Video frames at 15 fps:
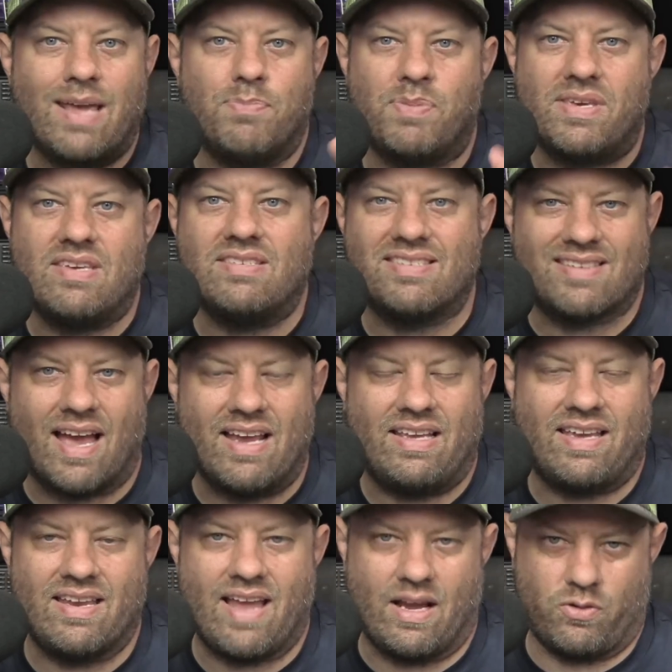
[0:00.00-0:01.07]
IP Site
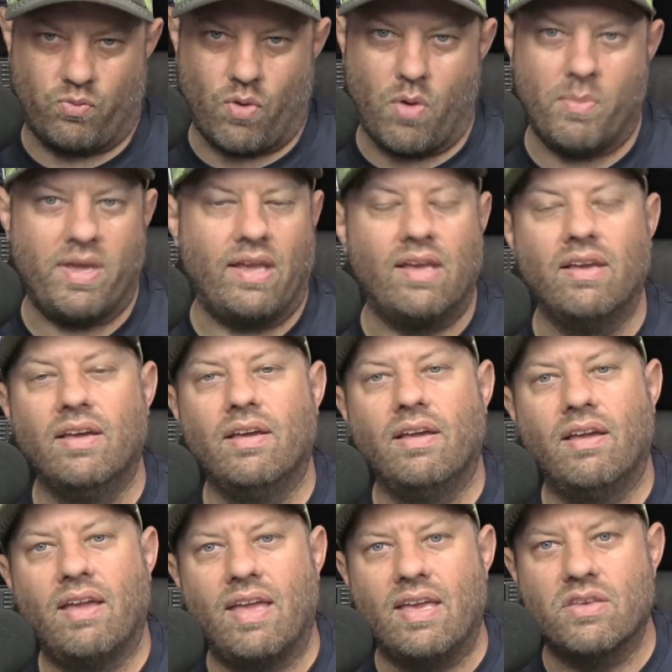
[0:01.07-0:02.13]
Connect roaming
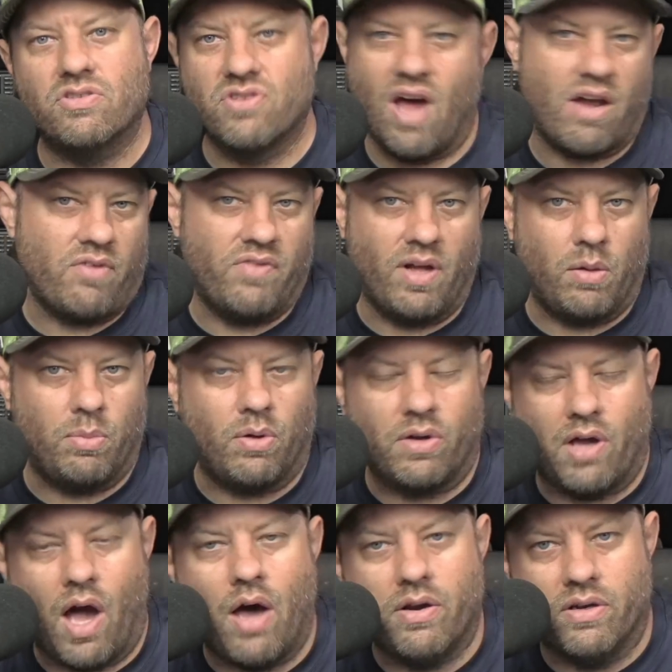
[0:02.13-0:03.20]
is not available
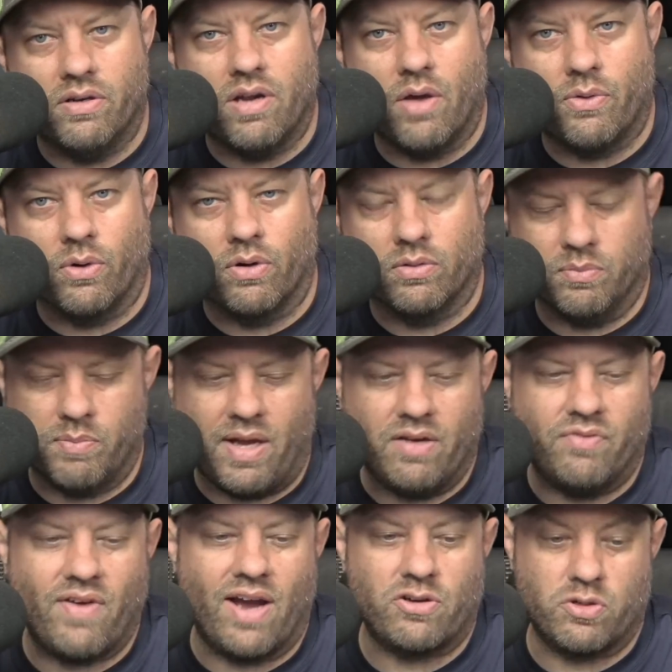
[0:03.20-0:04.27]
on, on another
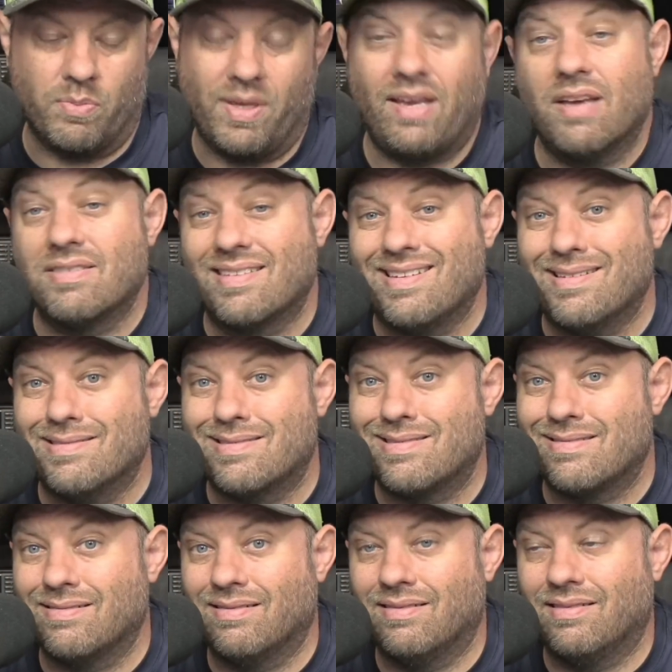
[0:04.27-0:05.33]
manufacturer because it is